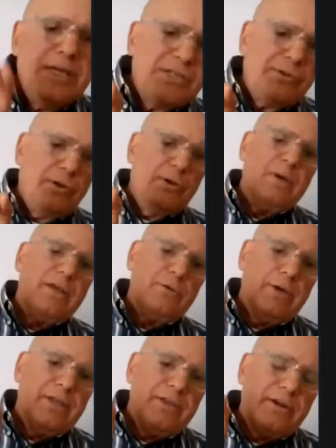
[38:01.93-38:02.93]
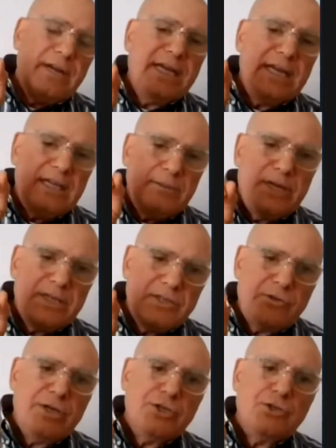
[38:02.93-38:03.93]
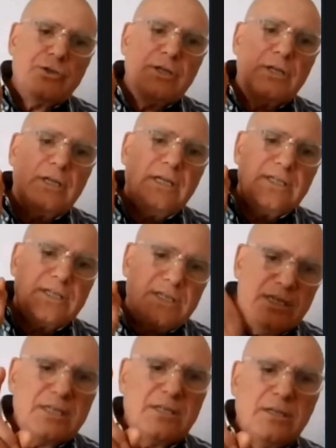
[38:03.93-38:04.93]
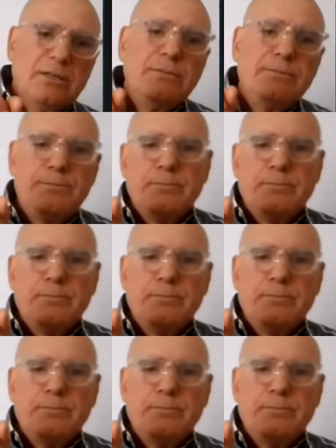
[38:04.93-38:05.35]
Israel, by the way. The Reagan administration insisted